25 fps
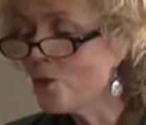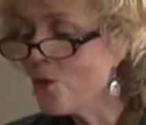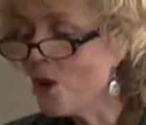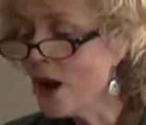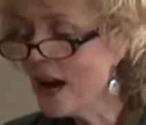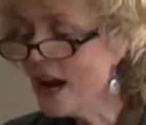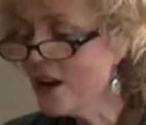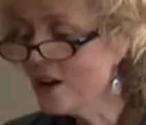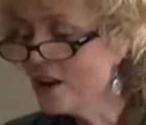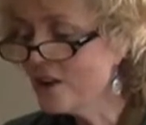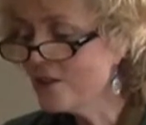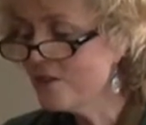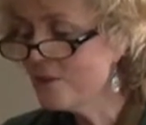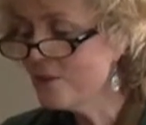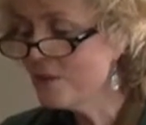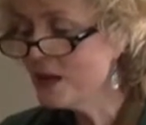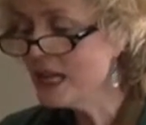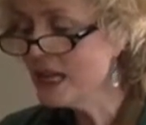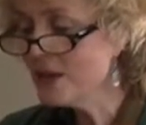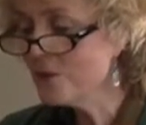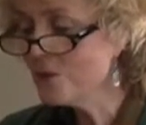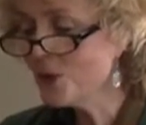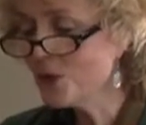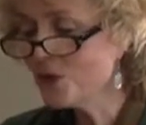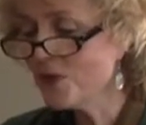aware of
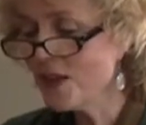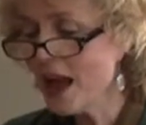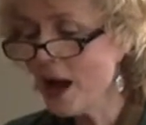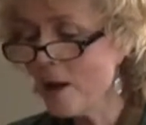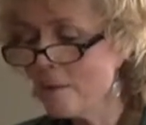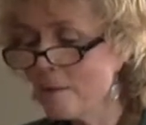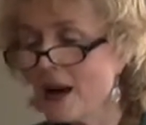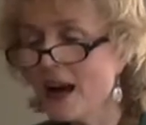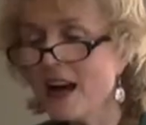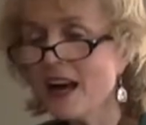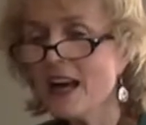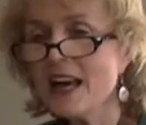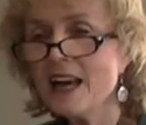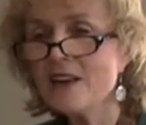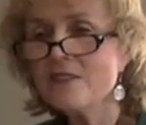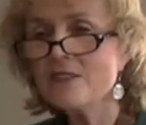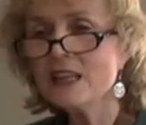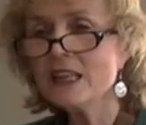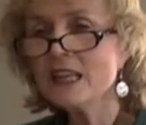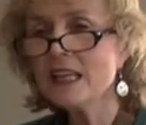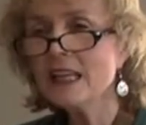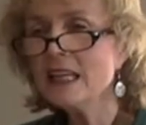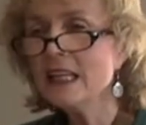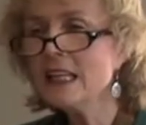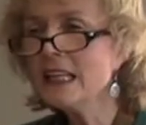me without my
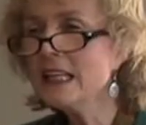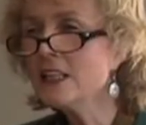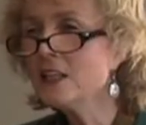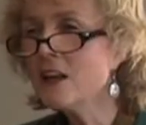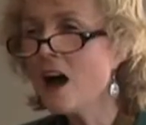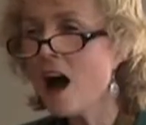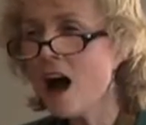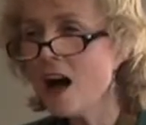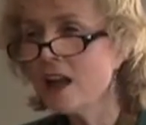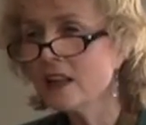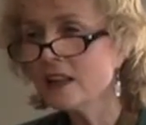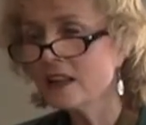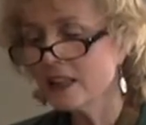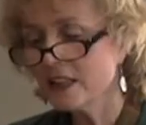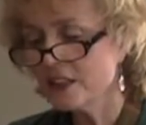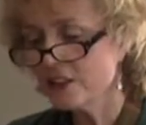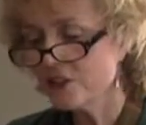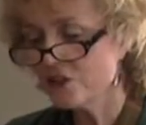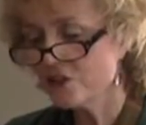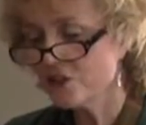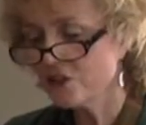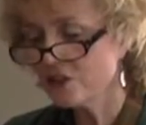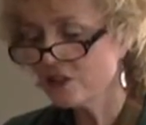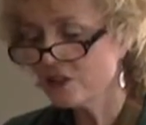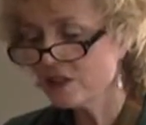having any
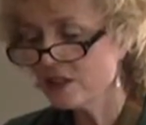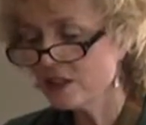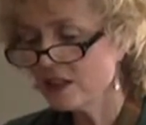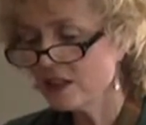knowledge